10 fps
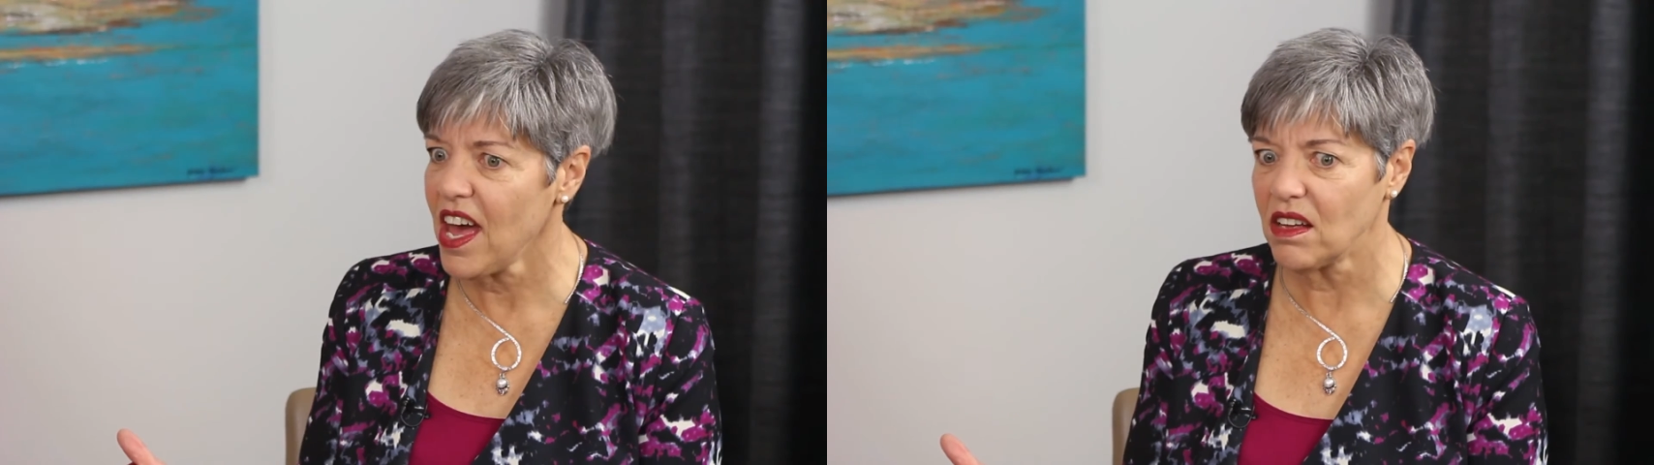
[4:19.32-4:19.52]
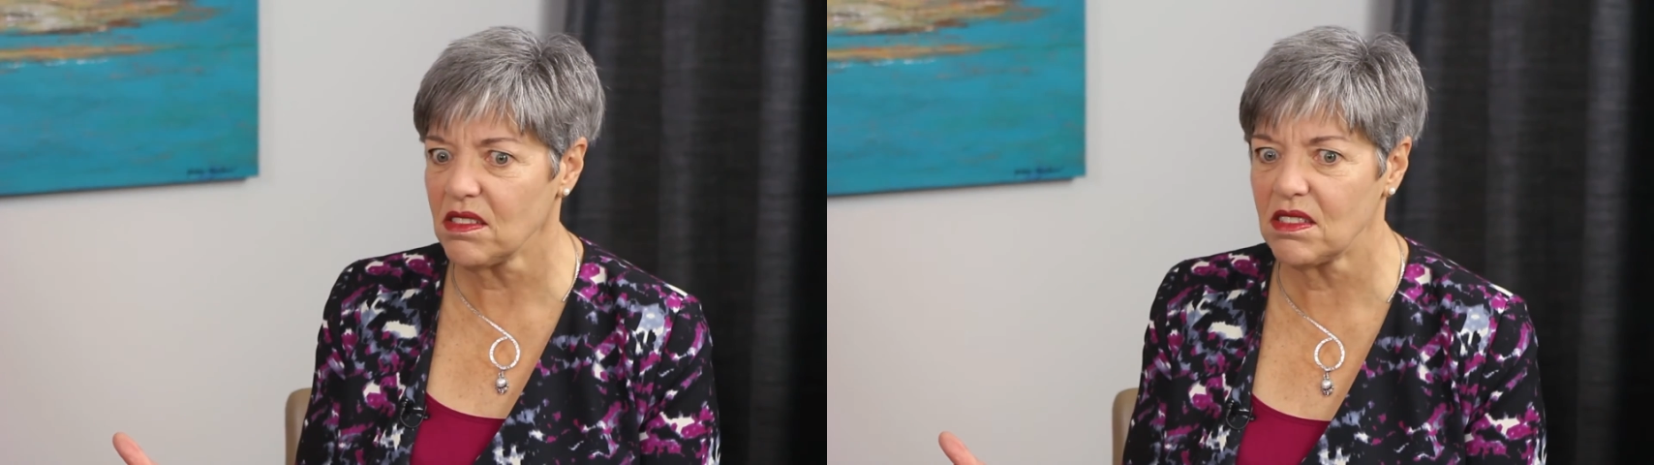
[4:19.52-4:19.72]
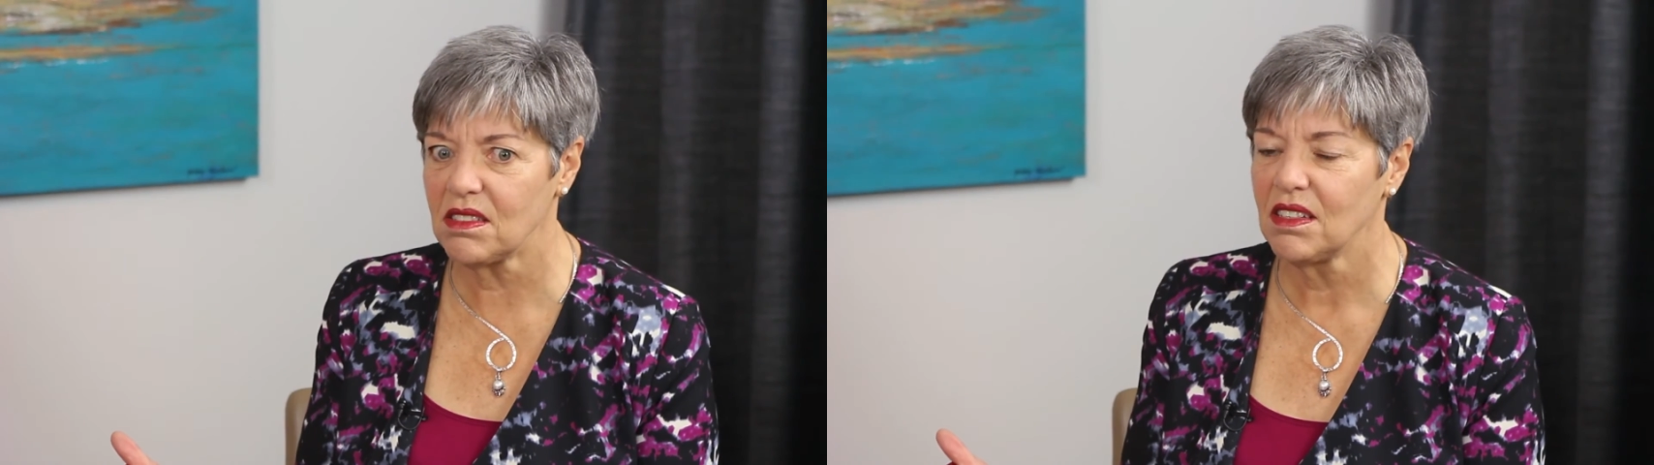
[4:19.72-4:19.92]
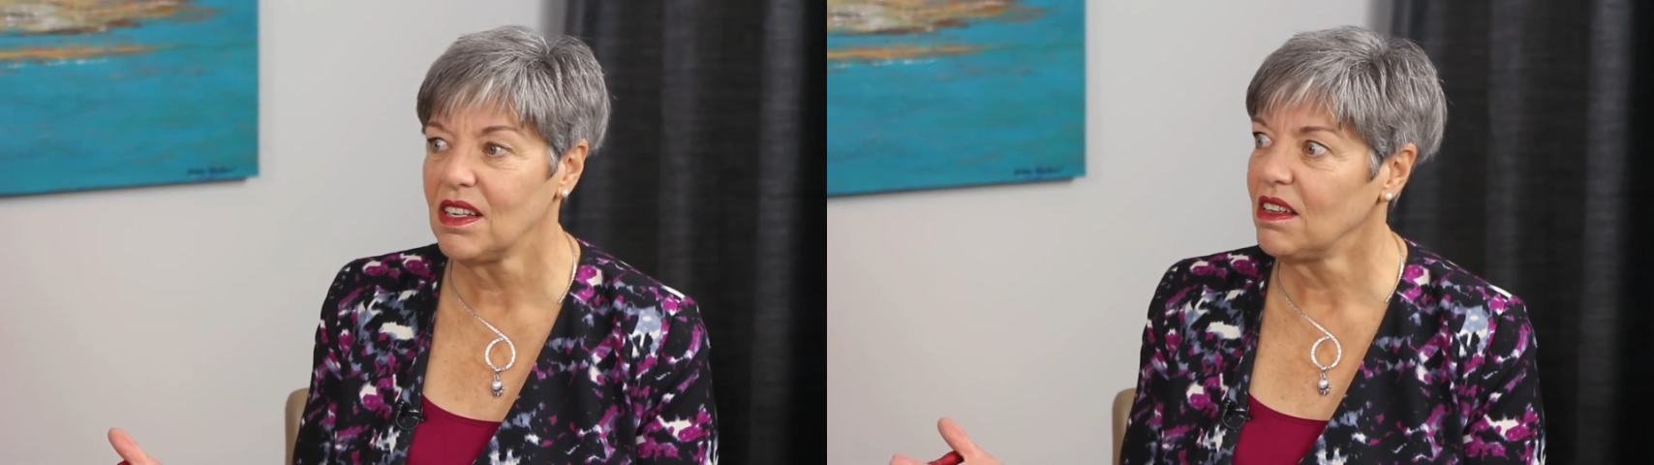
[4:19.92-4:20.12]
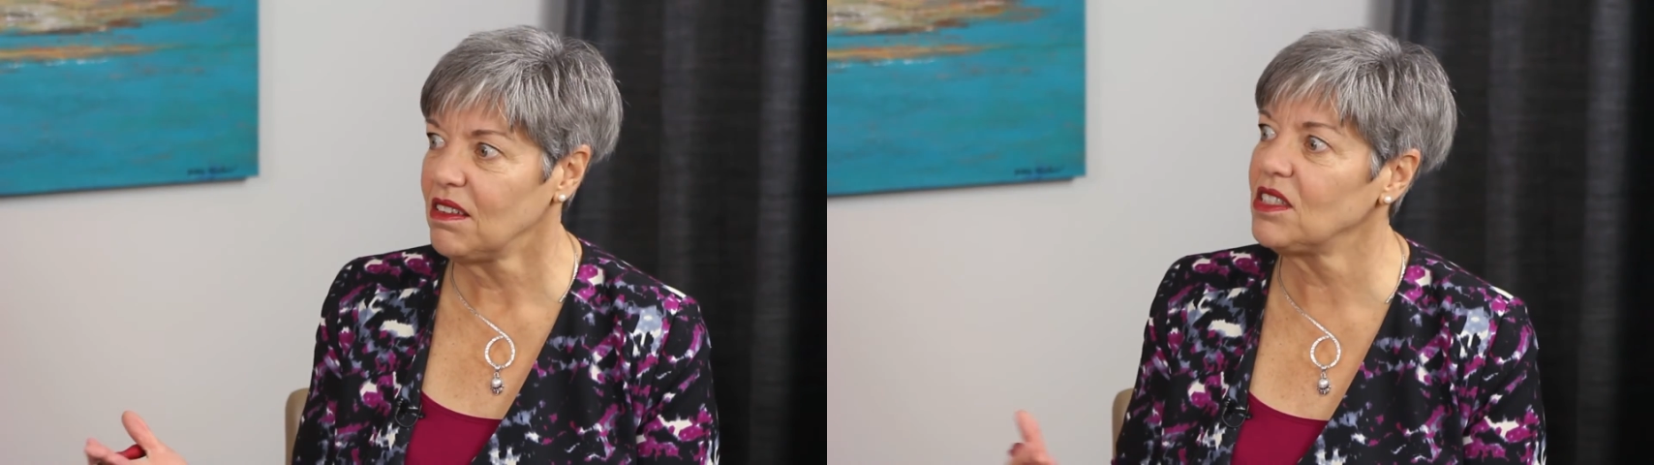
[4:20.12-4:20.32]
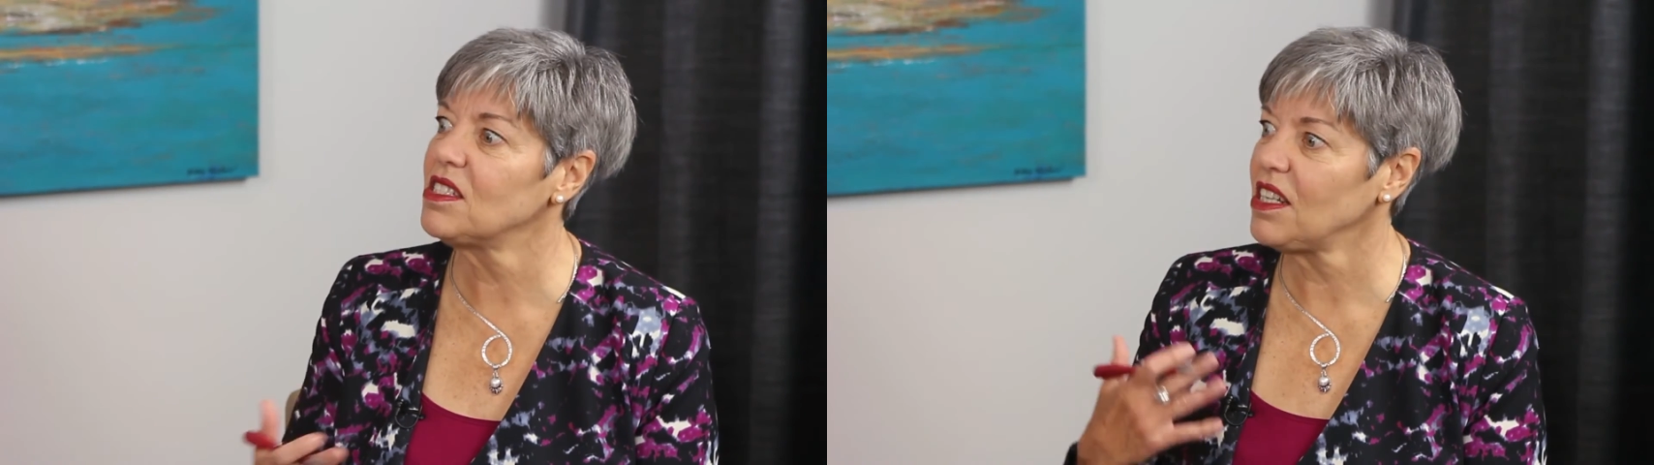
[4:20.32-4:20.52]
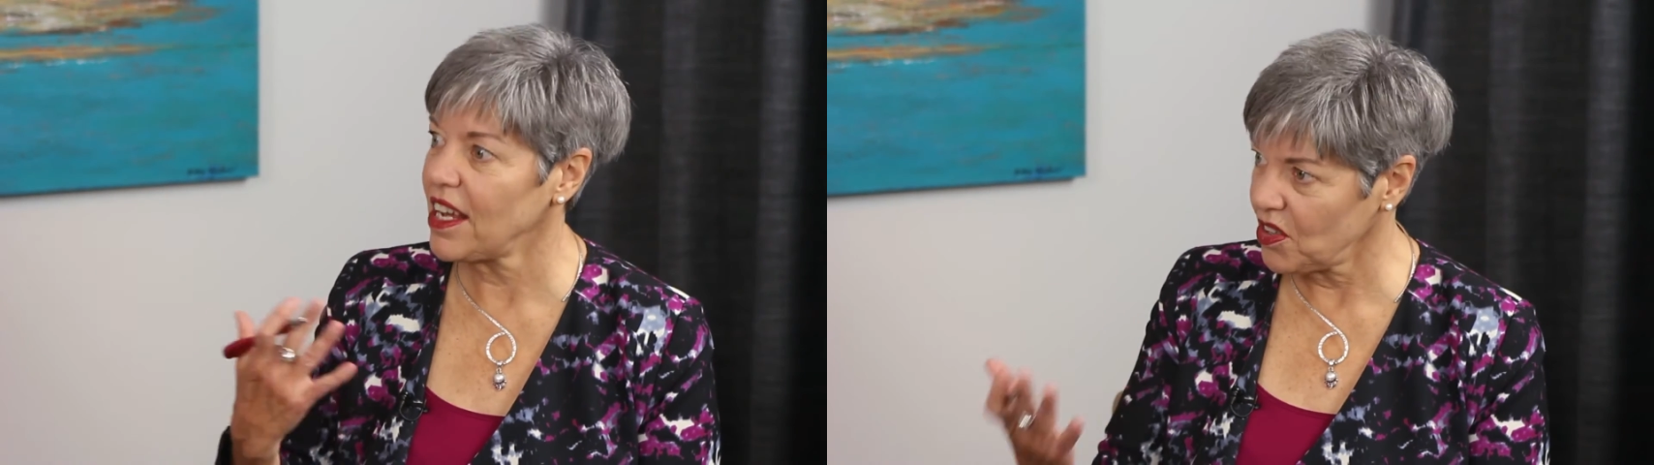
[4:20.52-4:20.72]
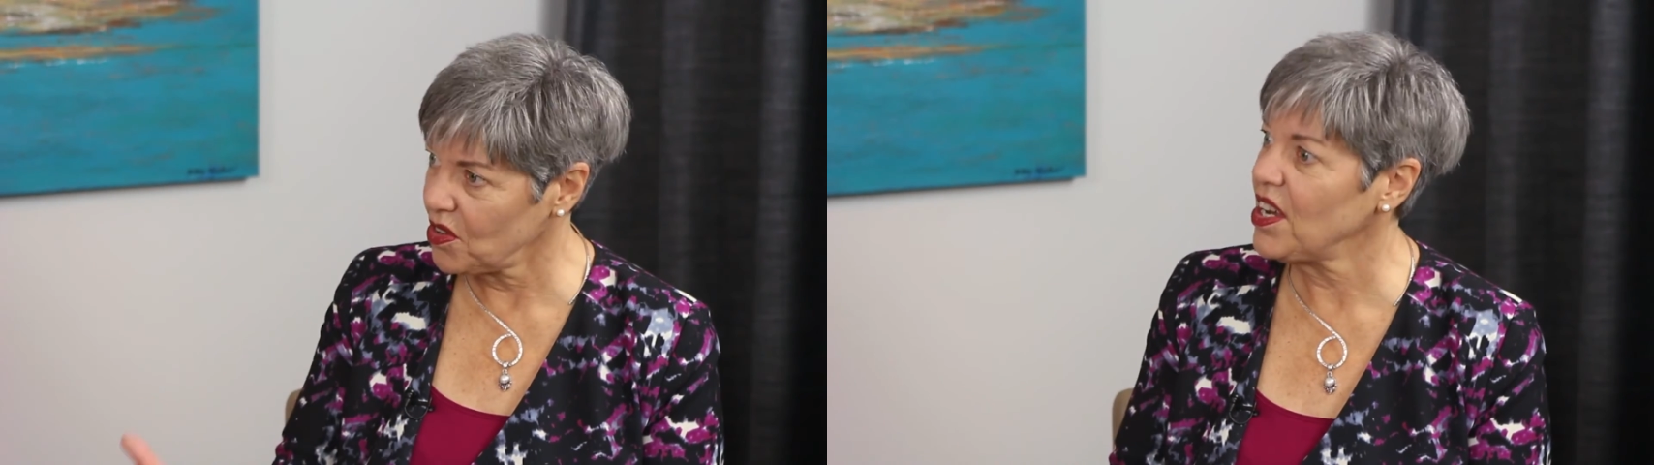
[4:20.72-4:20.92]
house, it's
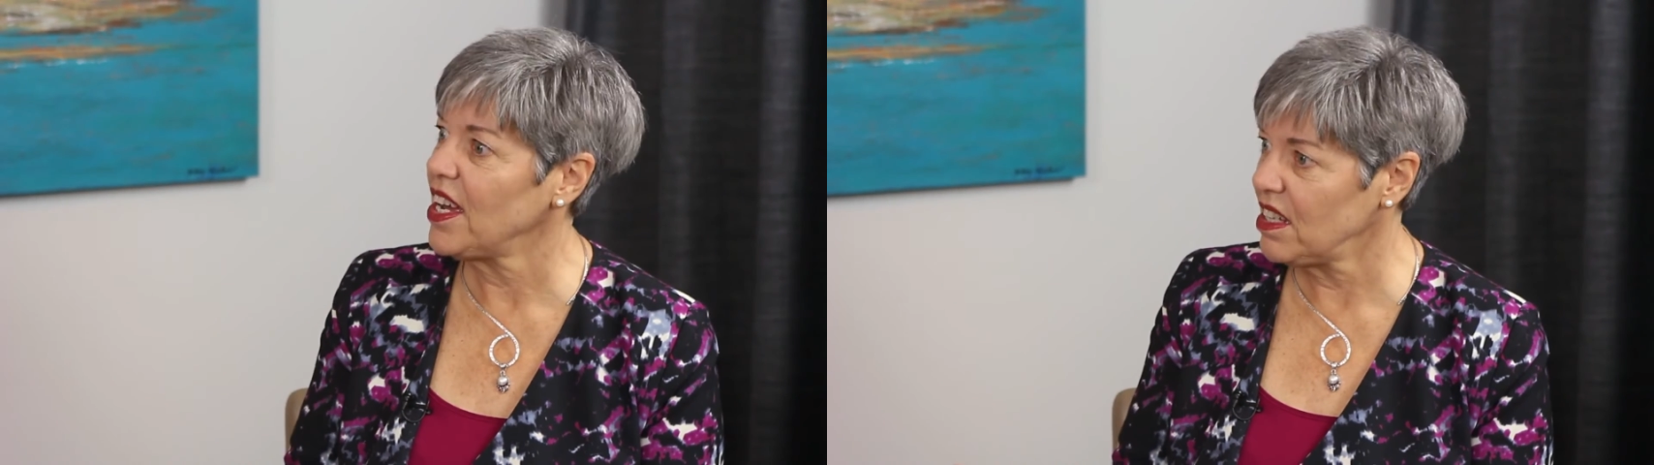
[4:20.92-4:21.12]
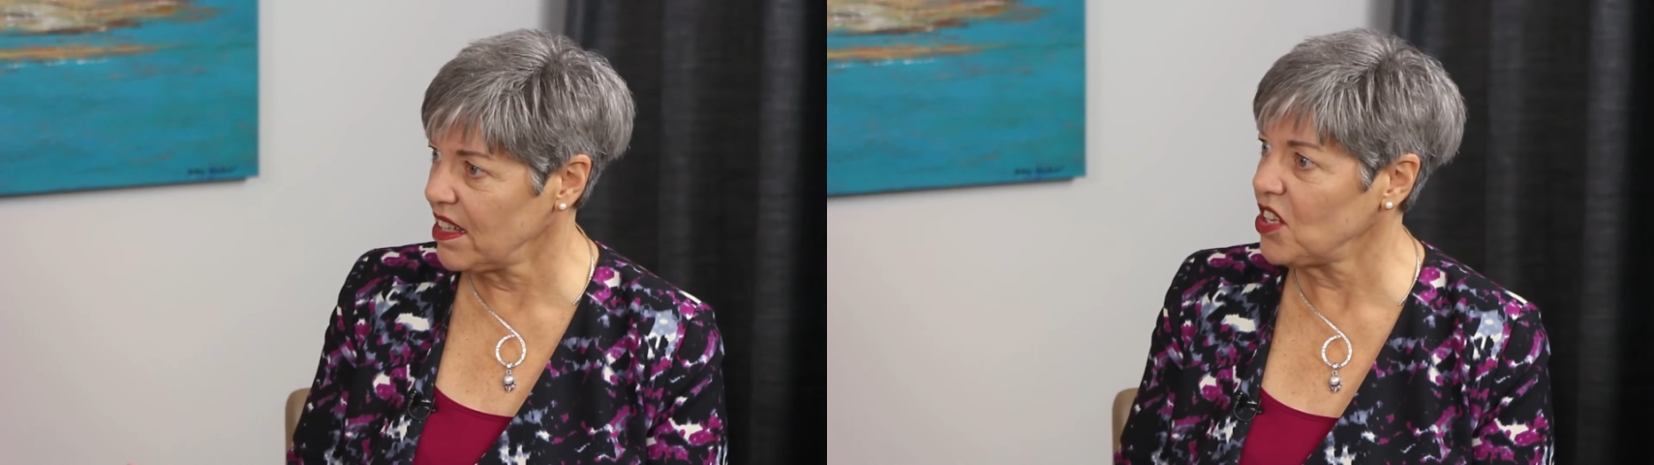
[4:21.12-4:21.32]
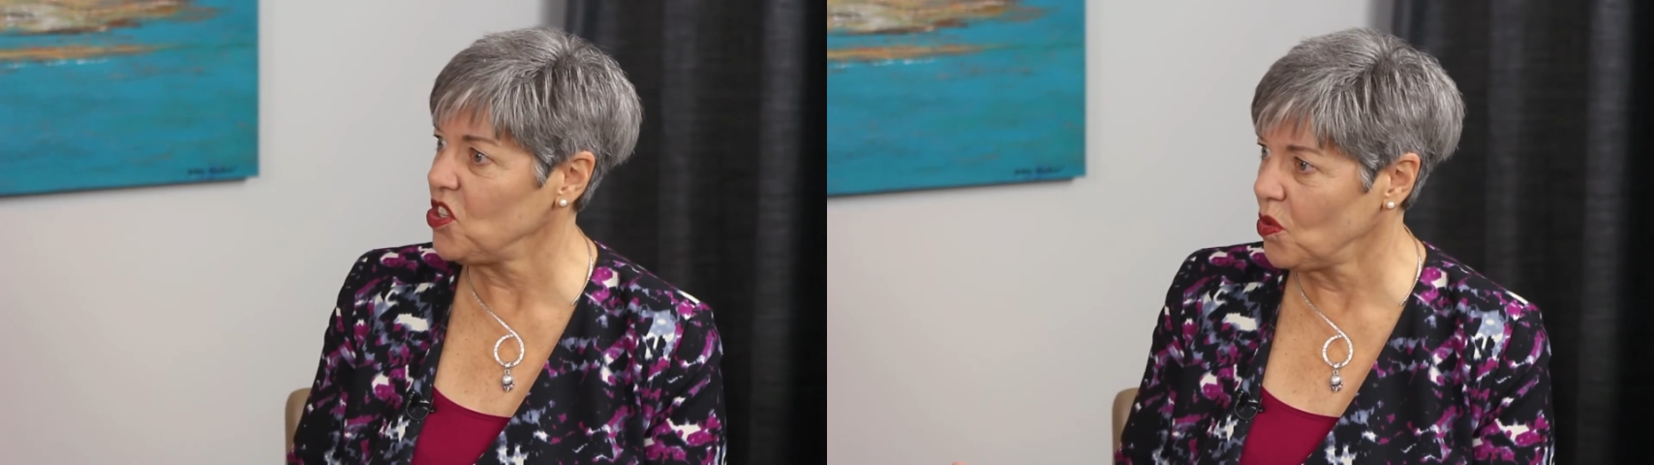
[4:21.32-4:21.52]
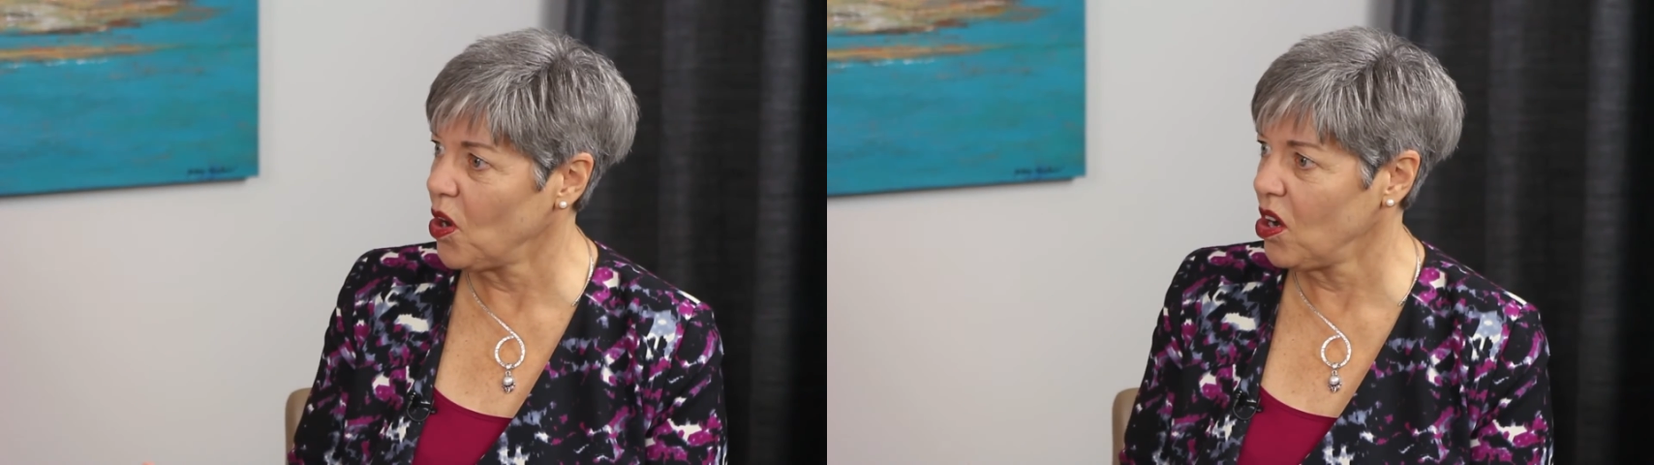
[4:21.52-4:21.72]
like creating that new